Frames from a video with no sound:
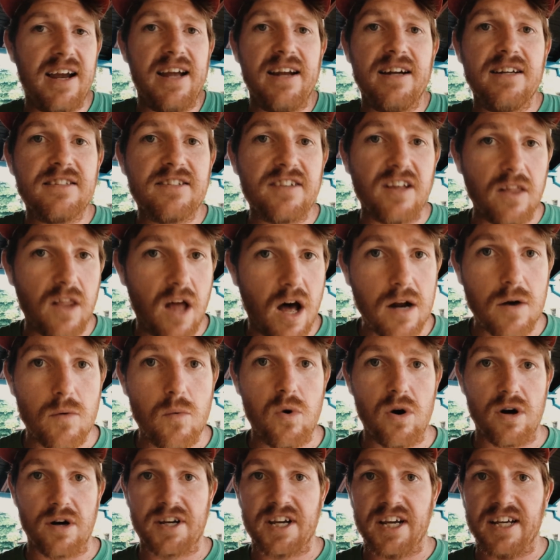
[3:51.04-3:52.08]
And it's a lot
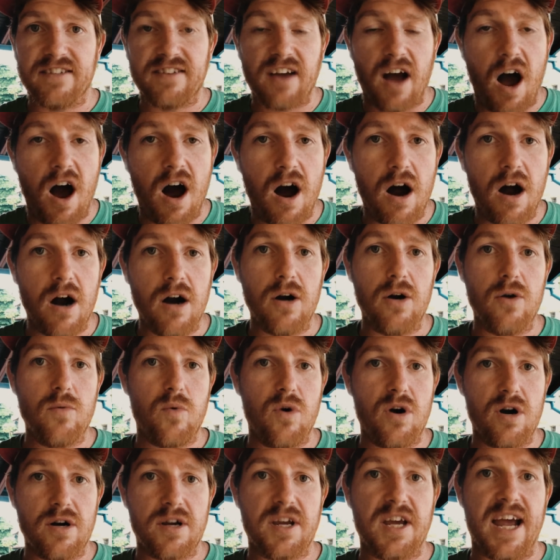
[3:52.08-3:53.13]
of work. It's a hard
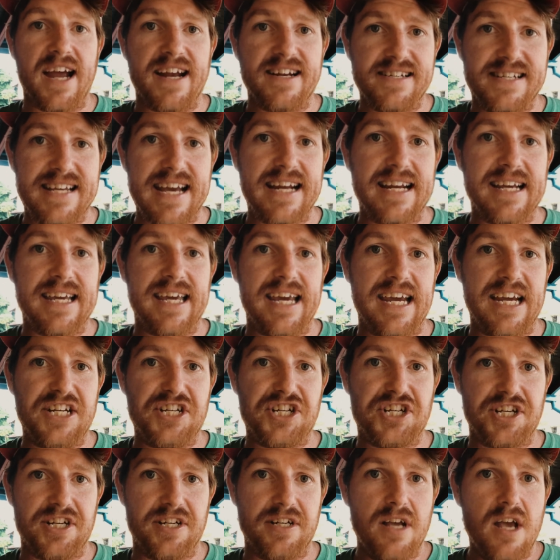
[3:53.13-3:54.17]
work and
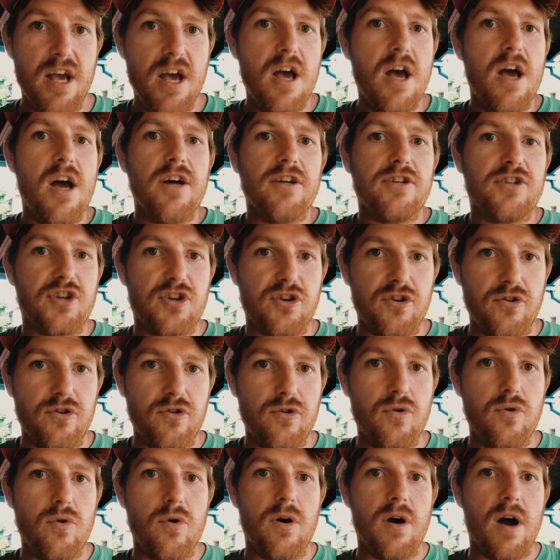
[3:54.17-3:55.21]
dedication
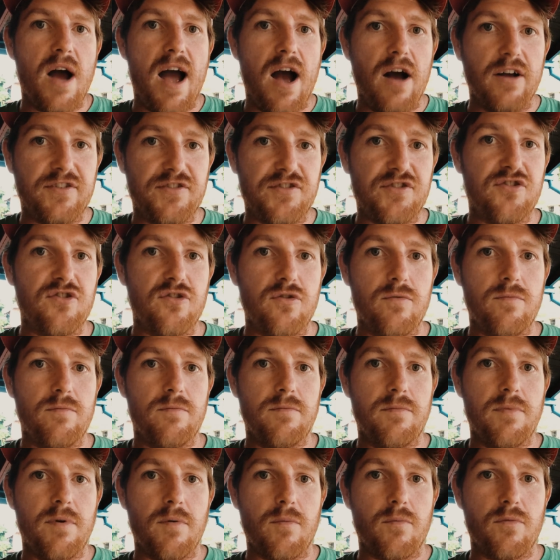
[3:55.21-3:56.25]
to
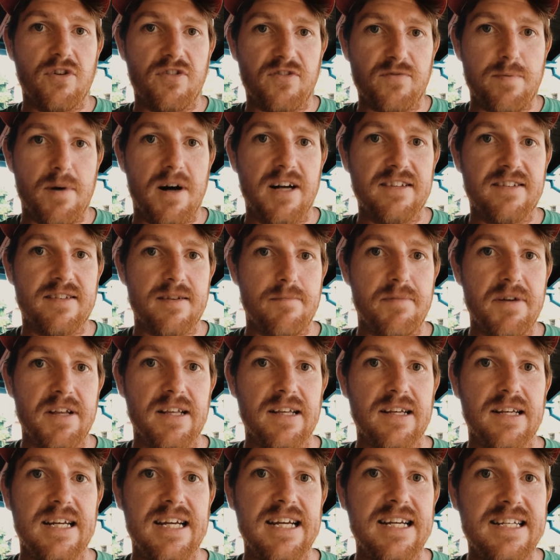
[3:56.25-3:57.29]
assume
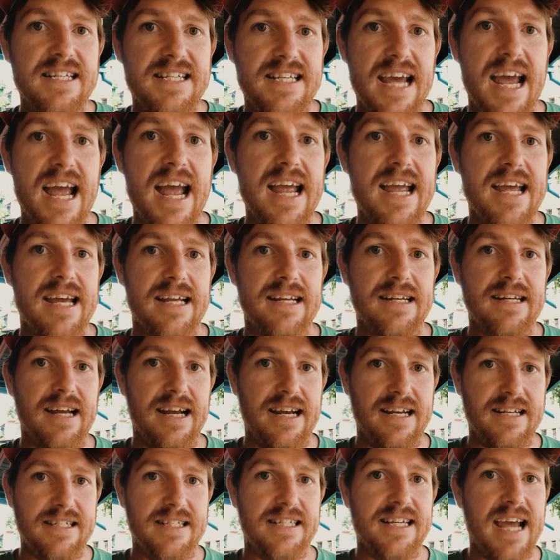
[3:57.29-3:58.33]
responsibility day in
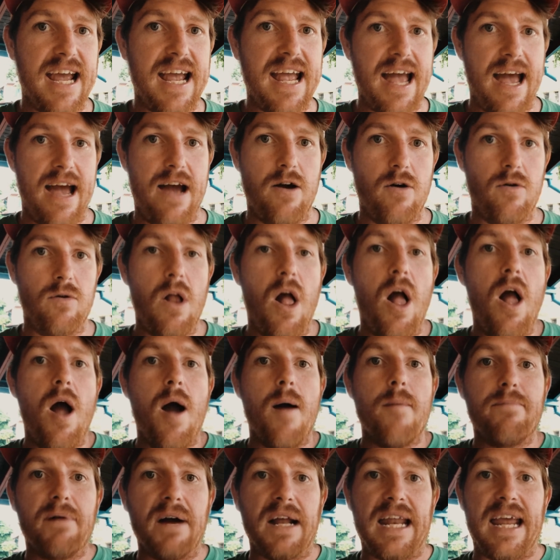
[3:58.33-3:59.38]
and day out,
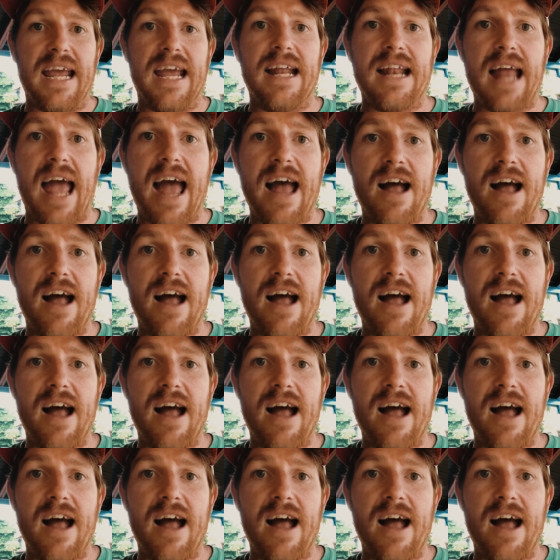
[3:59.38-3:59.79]
but it